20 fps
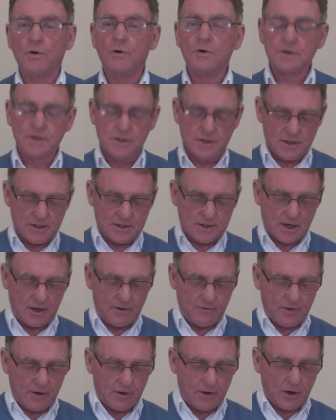course, it's
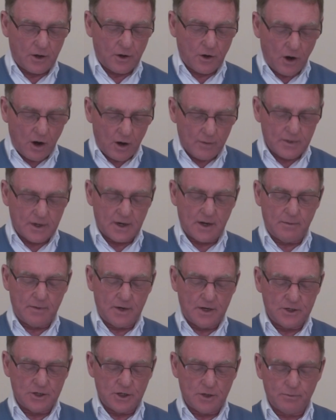a very common
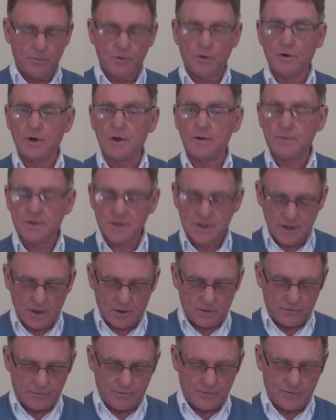image in Paul
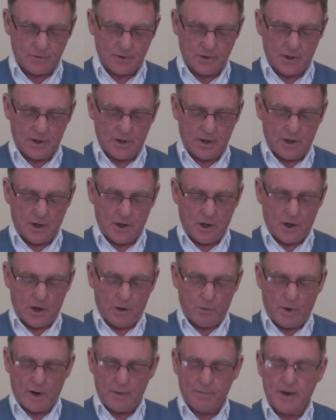himself.
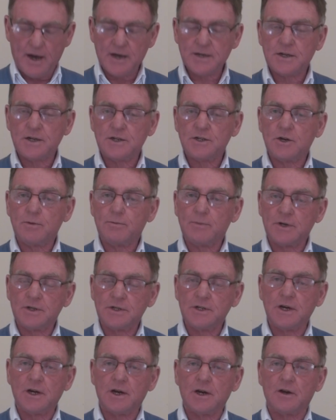One passage in
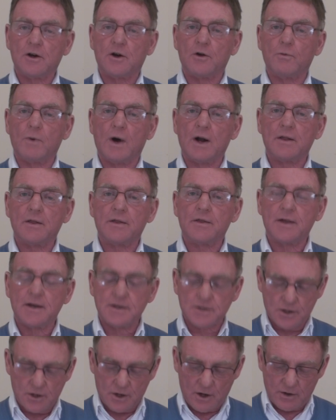particular in 1
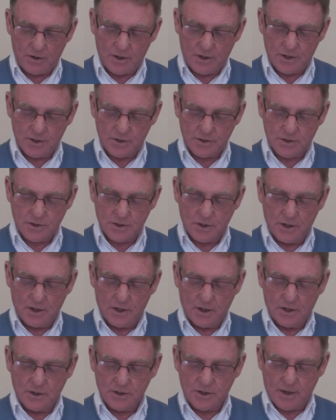Thessalonians
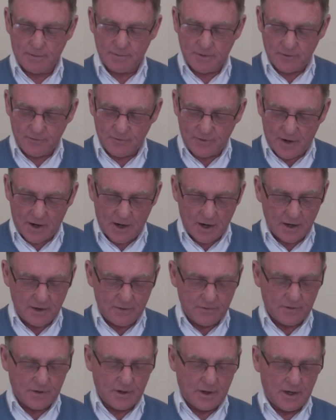chapter
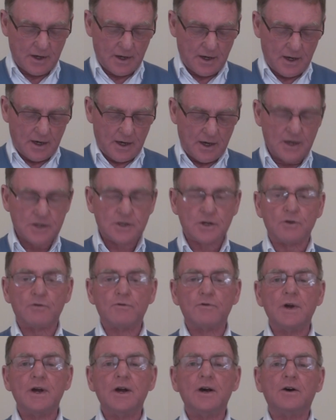5 is a
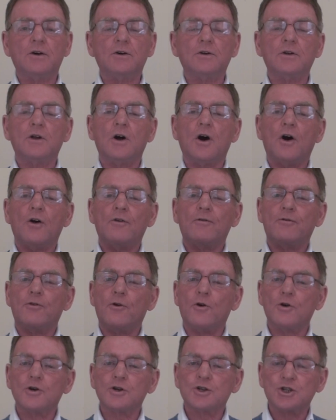real
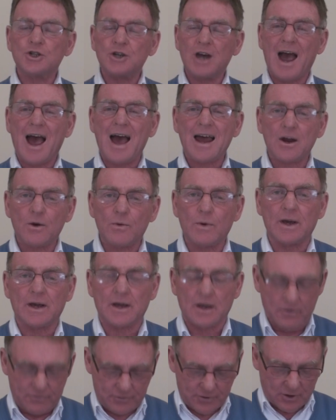
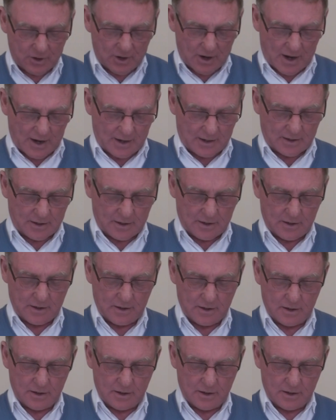foreshadowing, if you like,